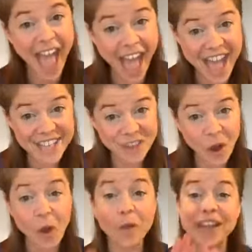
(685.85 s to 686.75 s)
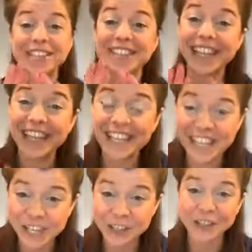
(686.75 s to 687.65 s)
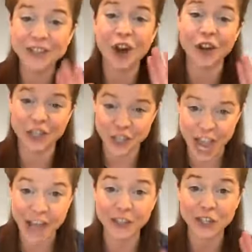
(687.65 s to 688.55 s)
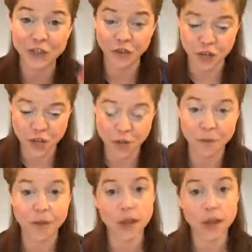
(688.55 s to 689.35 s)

as always, here's our challenge for you.